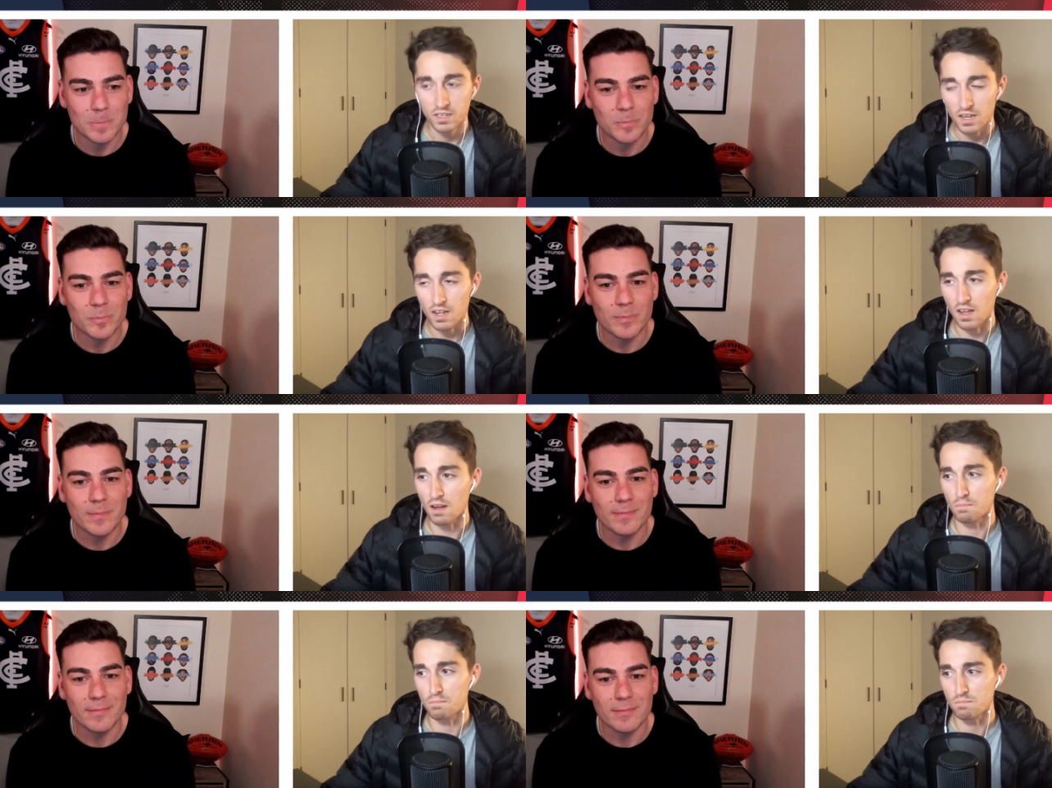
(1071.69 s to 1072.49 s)

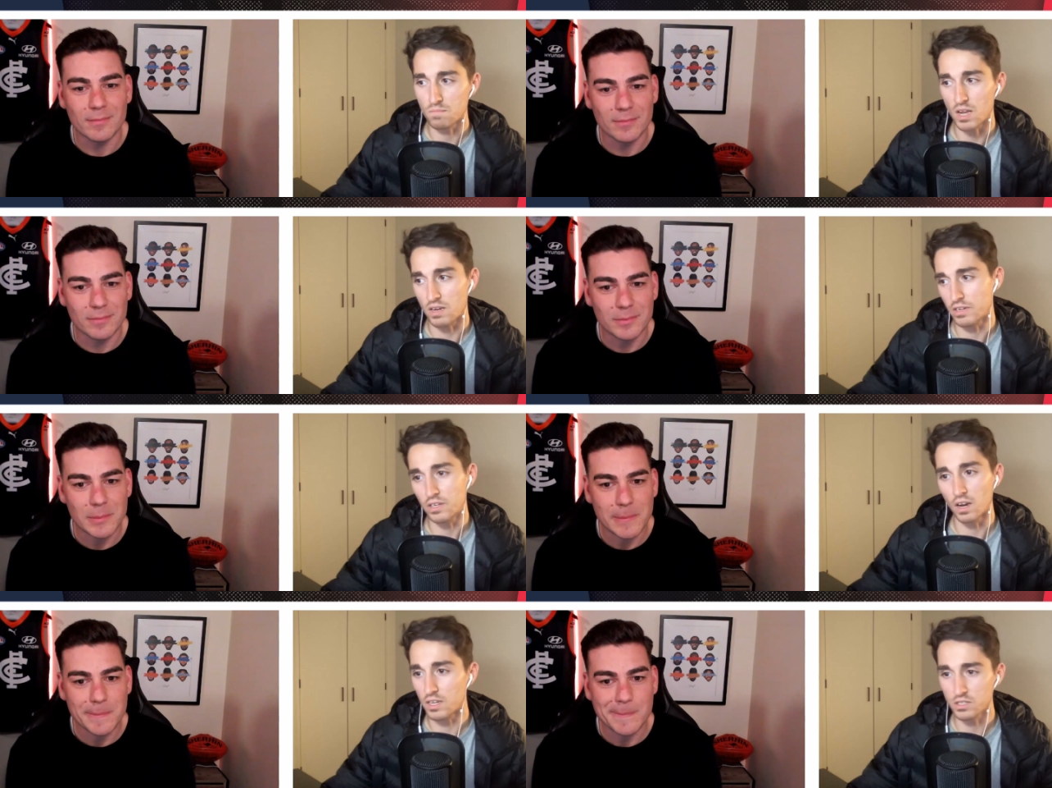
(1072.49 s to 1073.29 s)
Speaker 1: And you
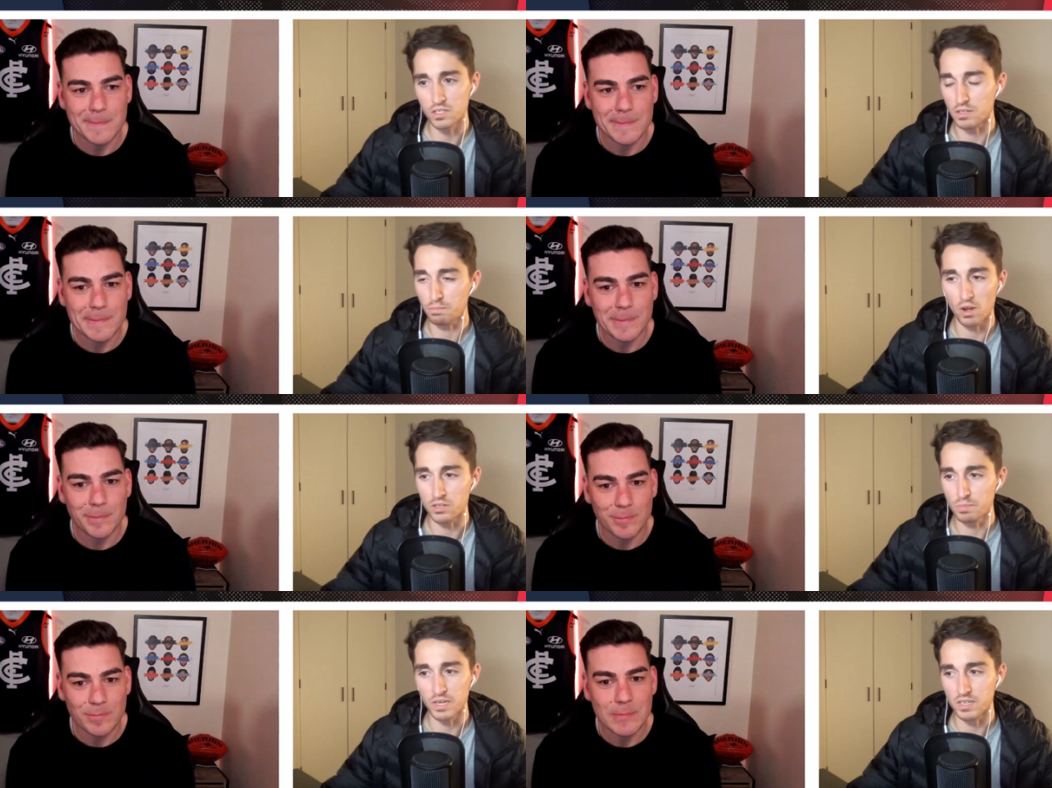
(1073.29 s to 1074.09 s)
guys
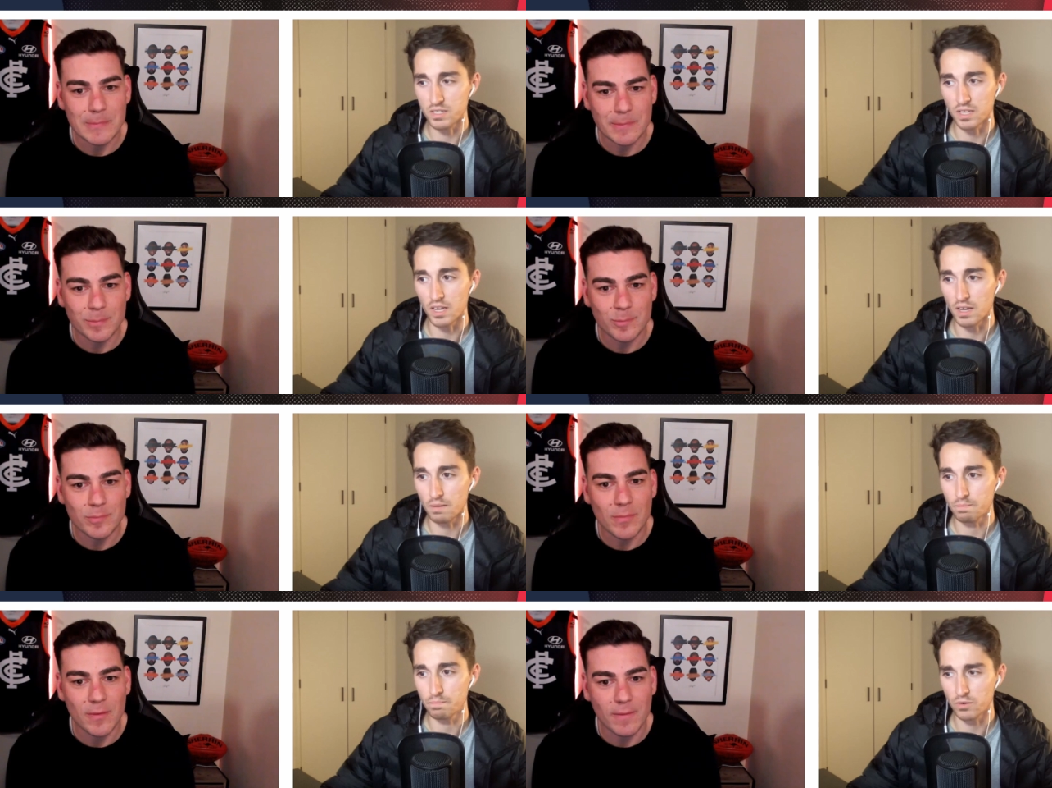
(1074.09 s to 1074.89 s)
beat us
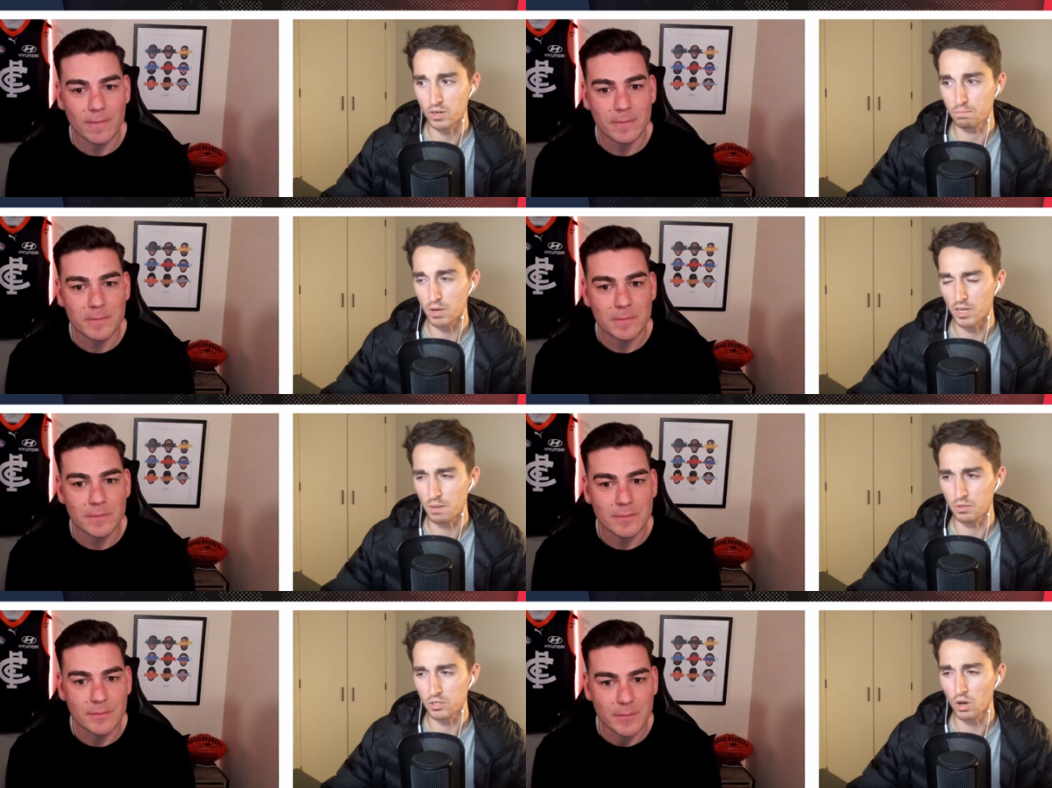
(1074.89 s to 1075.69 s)
there by a
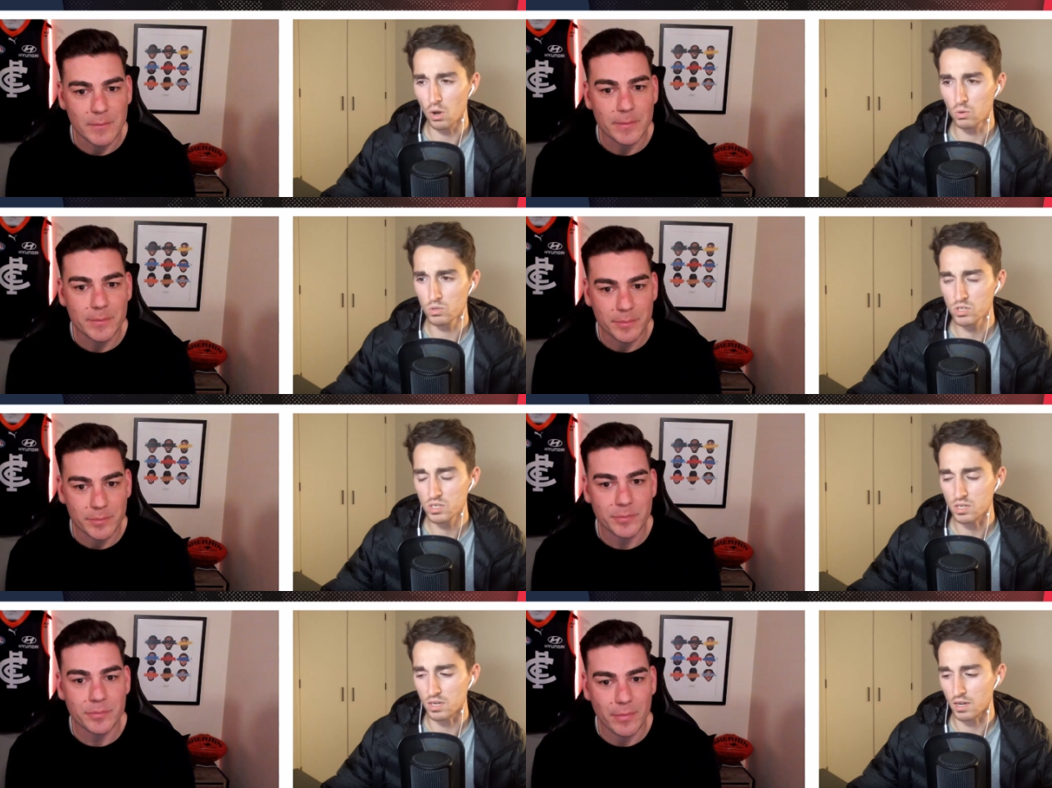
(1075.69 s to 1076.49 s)
couple of
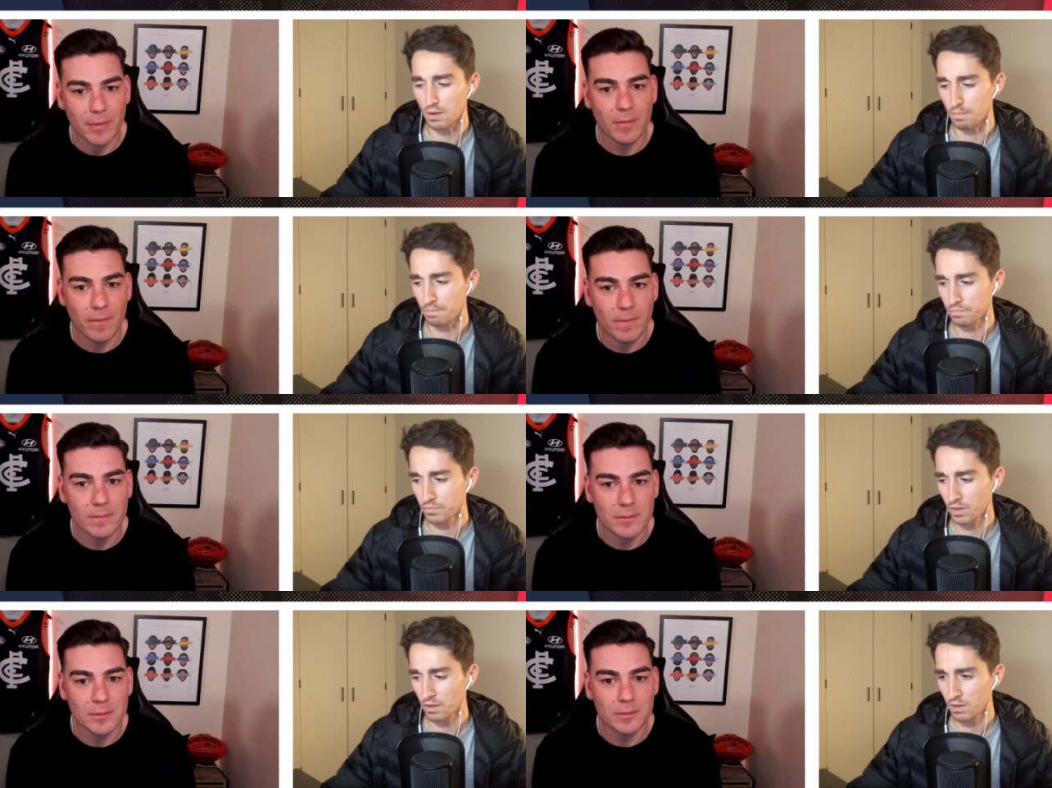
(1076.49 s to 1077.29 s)
goals. And
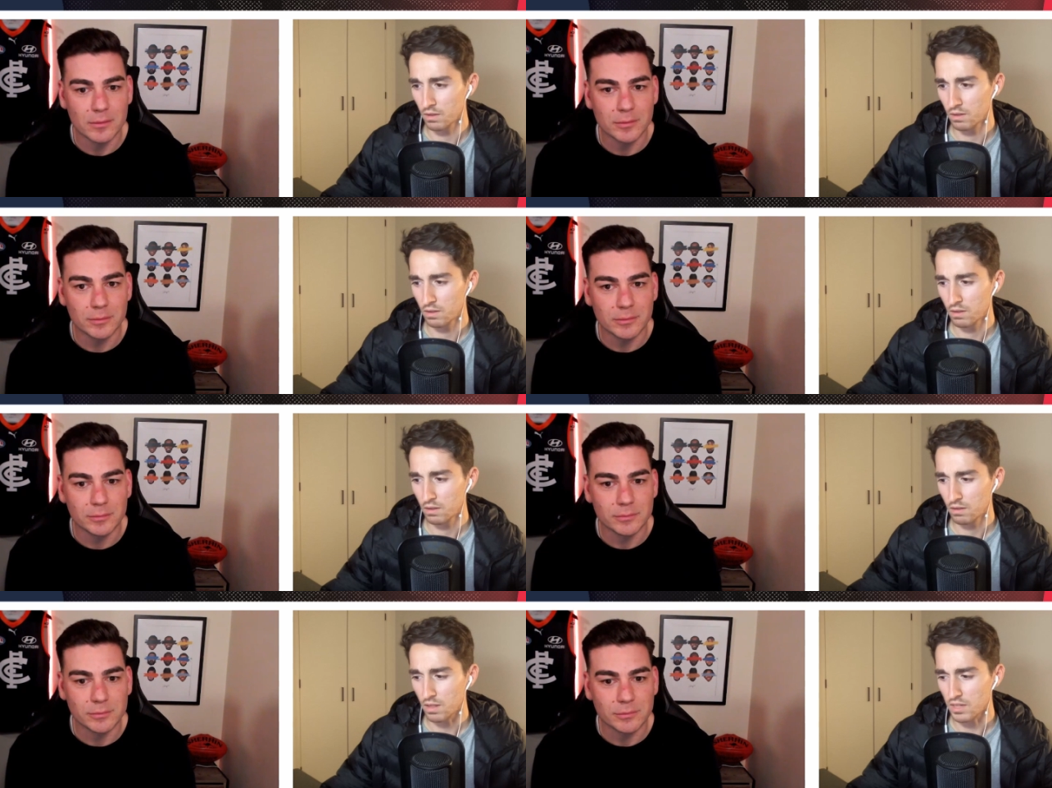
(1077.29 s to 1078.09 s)

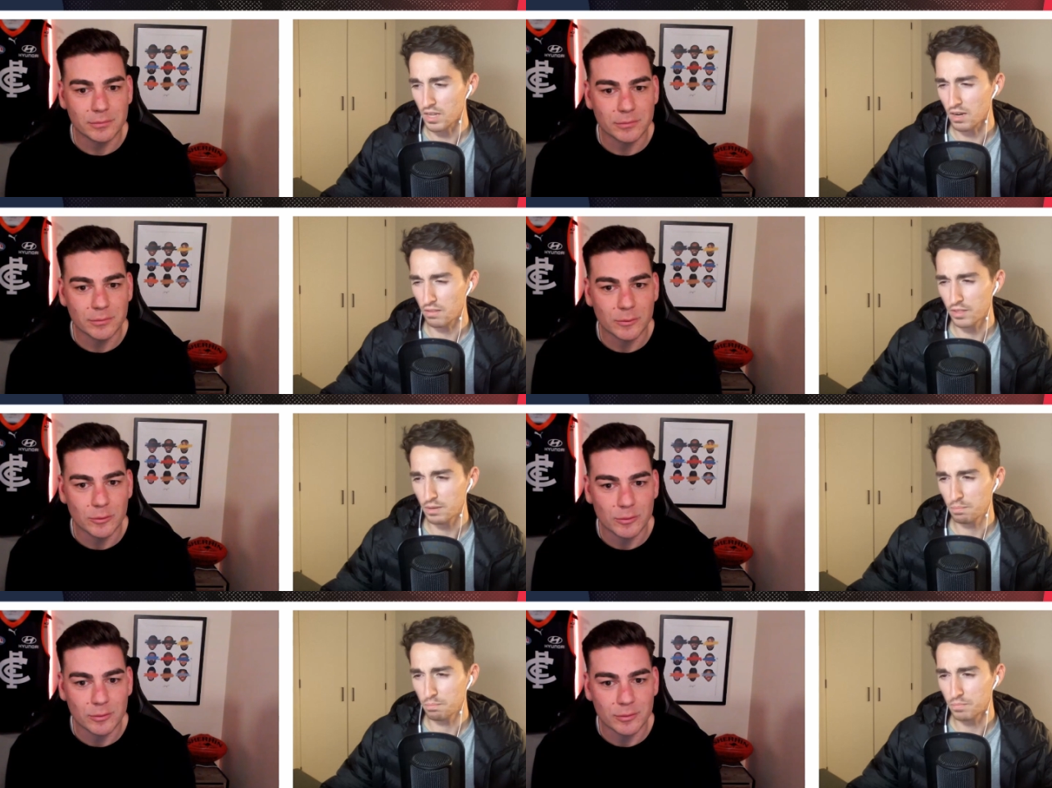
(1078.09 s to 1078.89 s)
then I
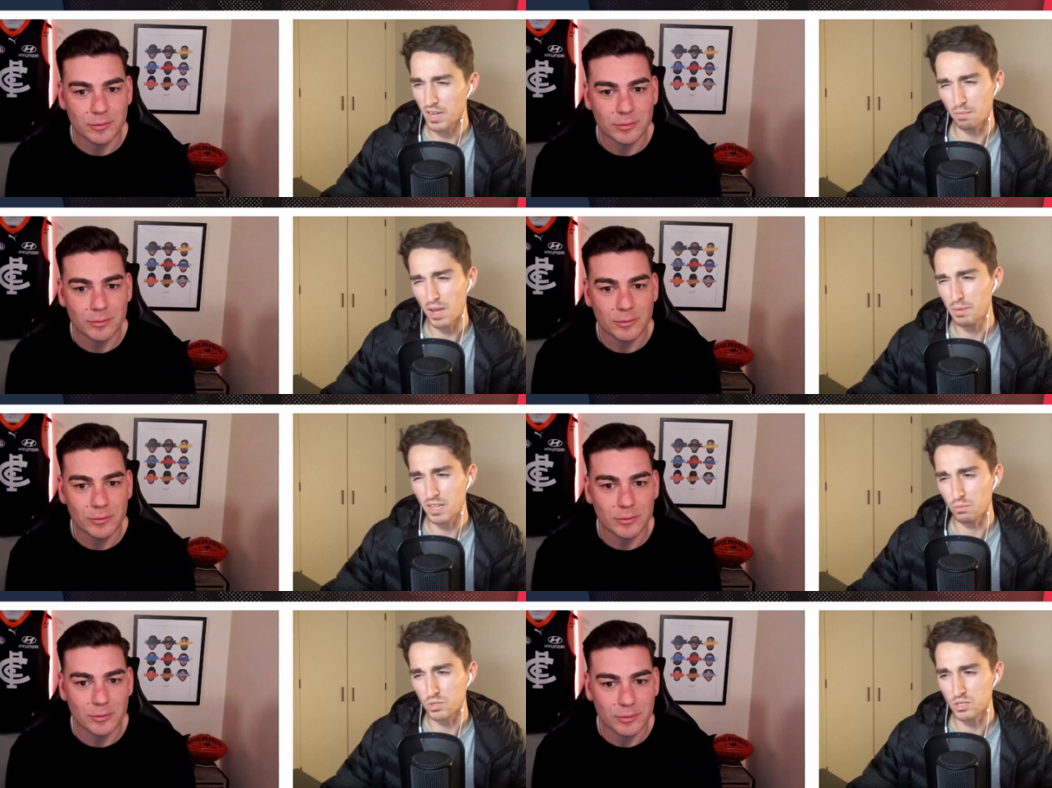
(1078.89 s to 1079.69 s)
think, yeah, maybe
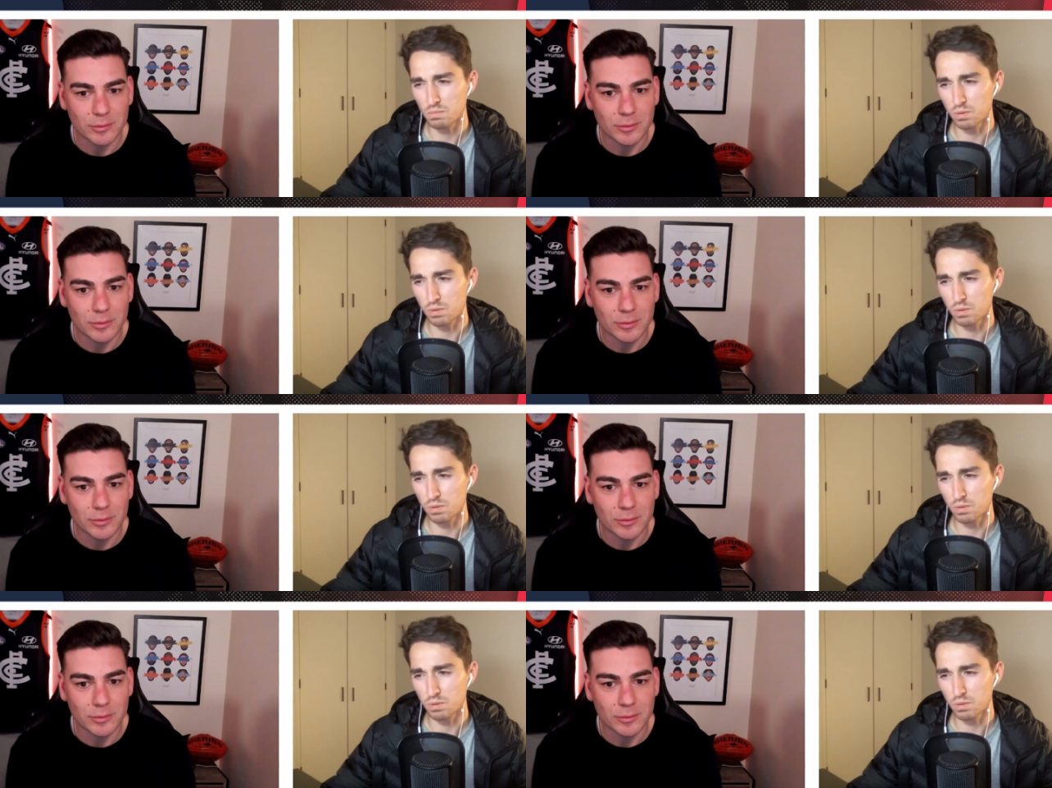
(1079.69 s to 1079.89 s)
that was